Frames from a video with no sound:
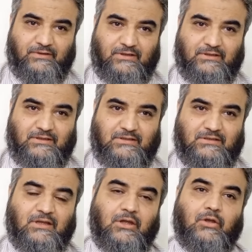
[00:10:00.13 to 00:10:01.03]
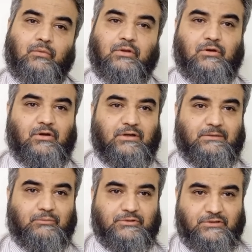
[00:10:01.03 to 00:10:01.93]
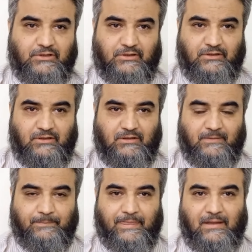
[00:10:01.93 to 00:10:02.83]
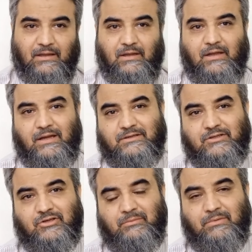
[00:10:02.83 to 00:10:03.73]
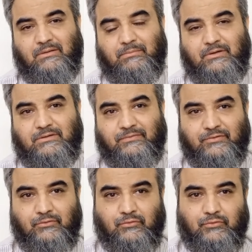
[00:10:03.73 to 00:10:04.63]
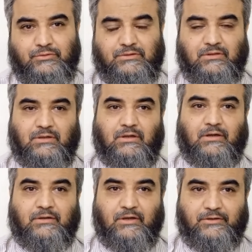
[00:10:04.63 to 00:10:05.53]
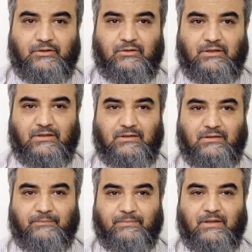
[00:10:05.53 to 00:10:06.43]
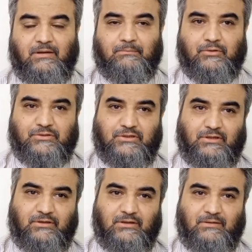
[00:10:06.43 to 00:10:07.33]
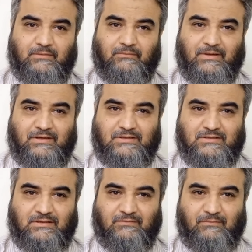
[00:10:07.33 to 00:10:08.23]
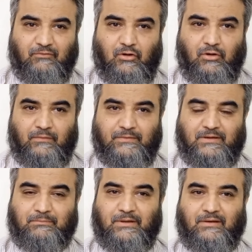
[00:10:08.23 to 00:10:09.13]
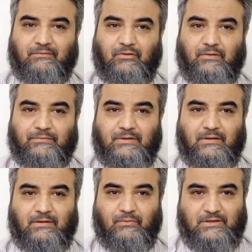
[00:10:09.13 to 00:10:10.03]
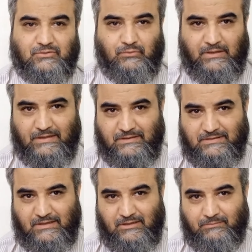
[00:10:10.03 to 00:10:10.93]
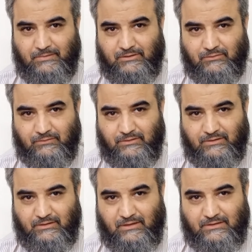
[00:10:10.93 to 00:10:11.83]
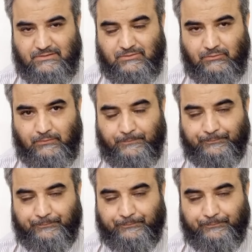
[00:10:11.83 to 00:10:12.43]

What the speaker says: it is, we call it posterior. Anterior may be diffuse, nodular. Posterior, when it is involved, it may involve the vasculitis element over there also.